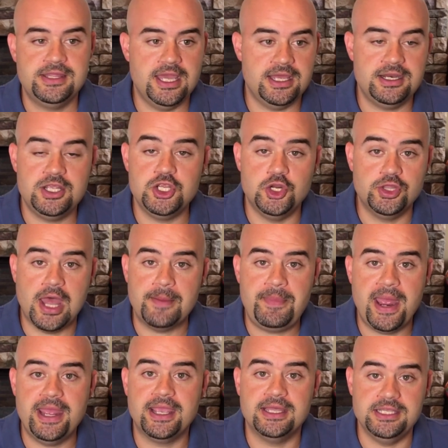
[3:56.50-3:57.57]
that you're not
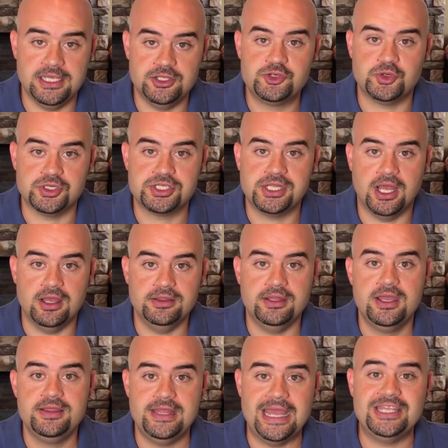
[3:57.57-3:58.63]
paying any interest on.
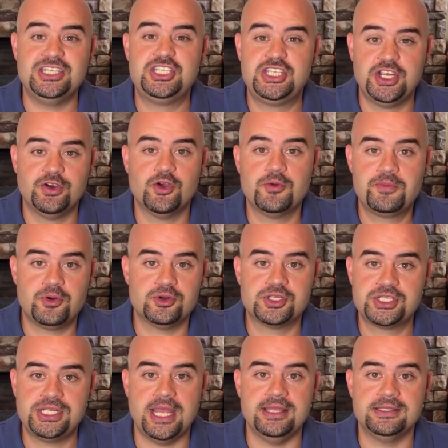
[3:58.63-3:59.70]
That
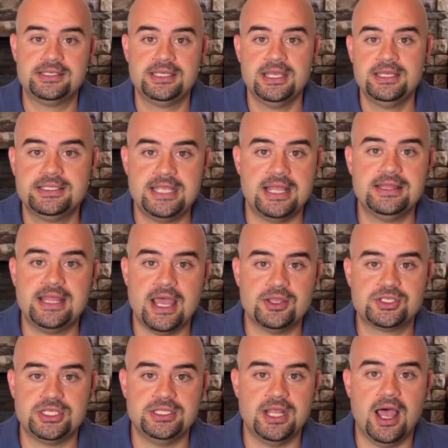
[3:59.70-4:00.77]
0%,
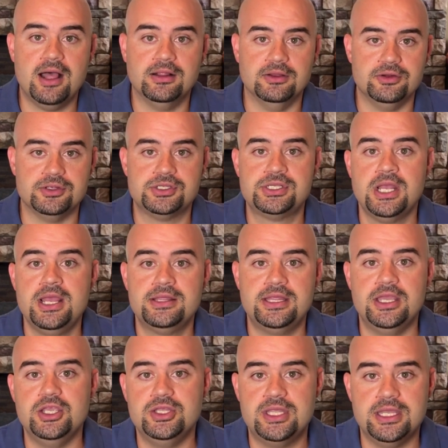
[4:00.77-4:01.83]
$10,000
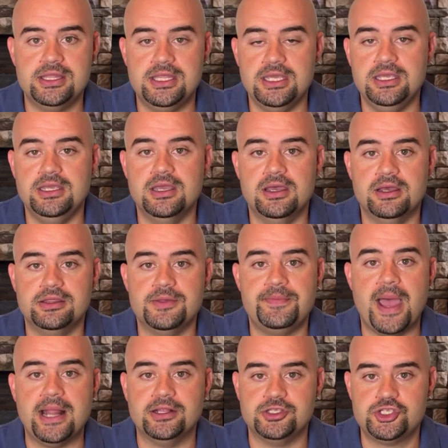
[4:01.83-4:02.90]
that you did the
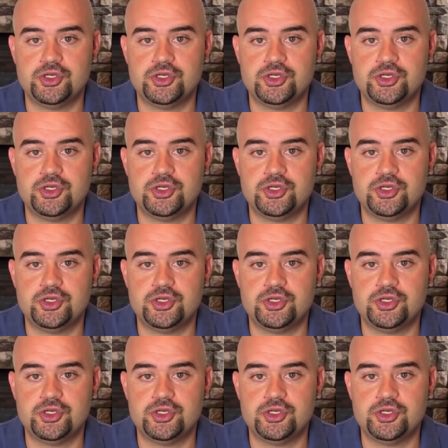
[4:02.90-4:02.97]
balance